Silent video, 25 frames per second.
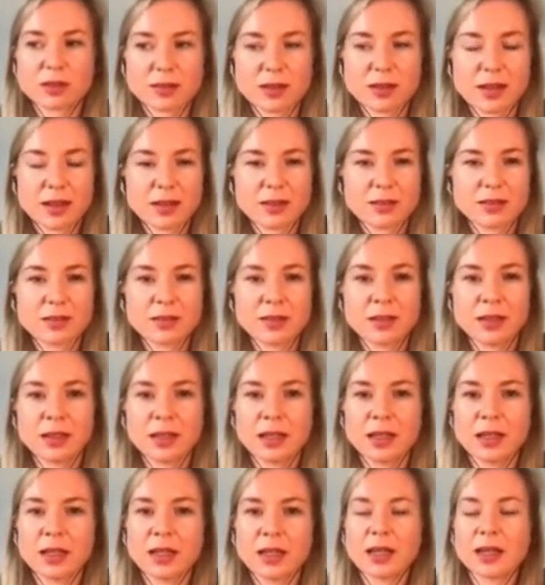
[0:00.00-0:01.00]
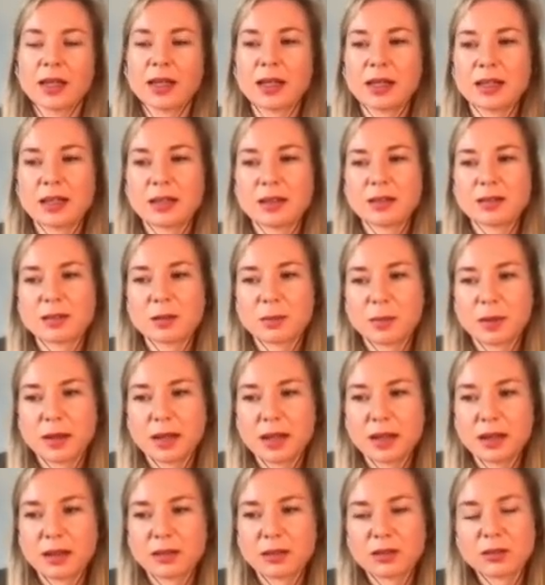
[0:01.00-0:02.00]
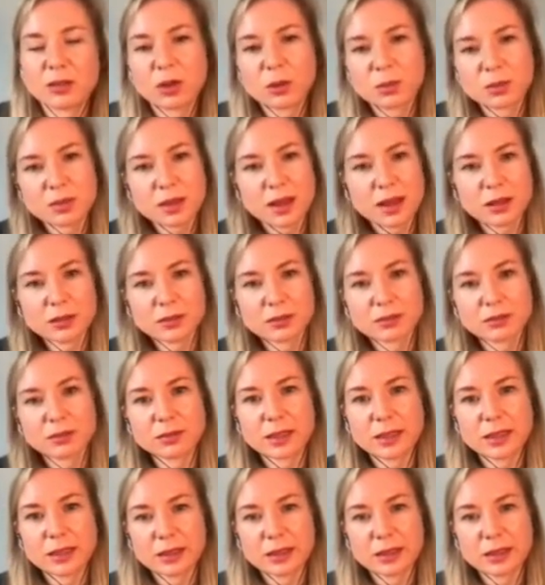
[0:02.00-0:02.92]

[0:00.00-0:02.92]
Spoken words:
So in settings with significant